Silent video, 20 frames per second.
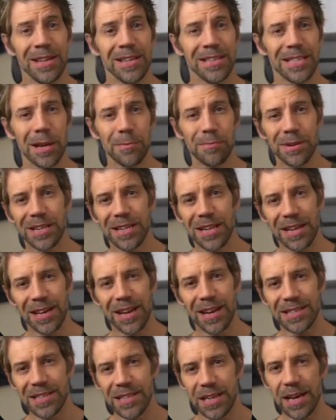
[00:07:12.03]
Typically,
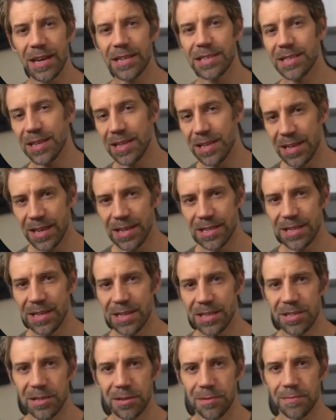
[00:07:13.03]
a CI/CD
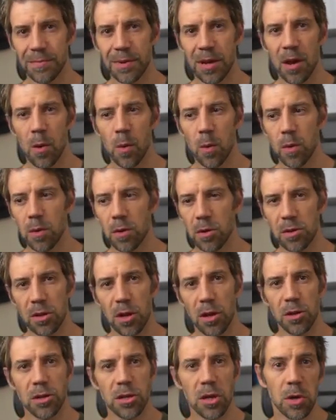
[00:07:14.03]
system would
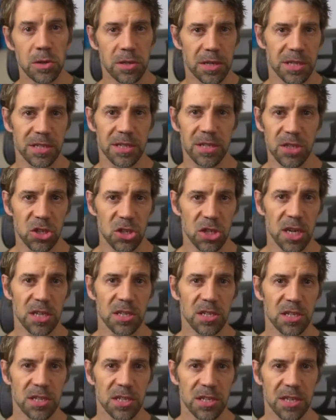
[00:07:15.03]
notice the
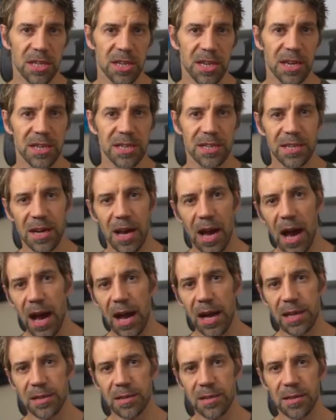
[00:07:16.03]
changes in Git
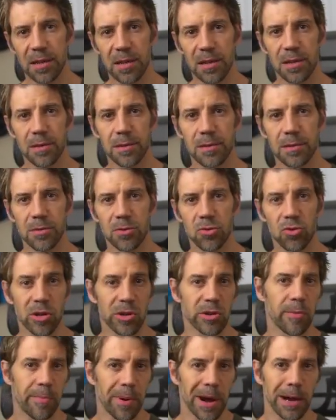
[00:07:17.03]
and trigger
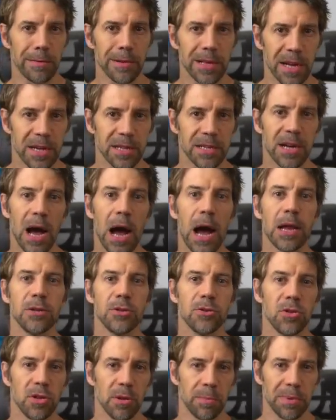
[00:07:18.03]
a pipeline and
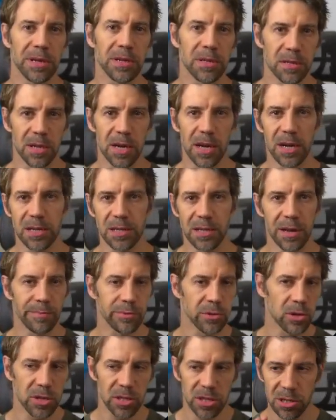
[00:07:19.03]
do the build and
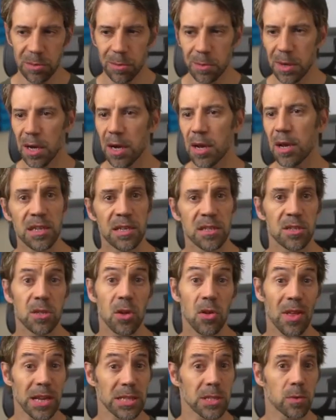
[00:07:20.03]
deploy it somewhere. So
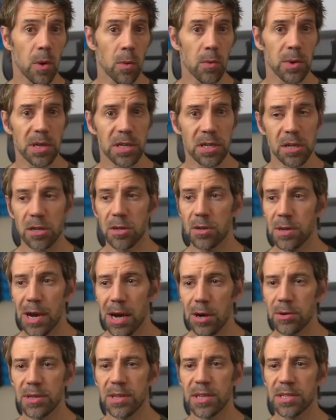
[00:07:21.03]
that's what we're going to do
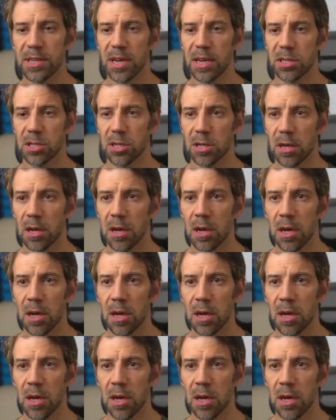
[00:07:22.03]
now in this section.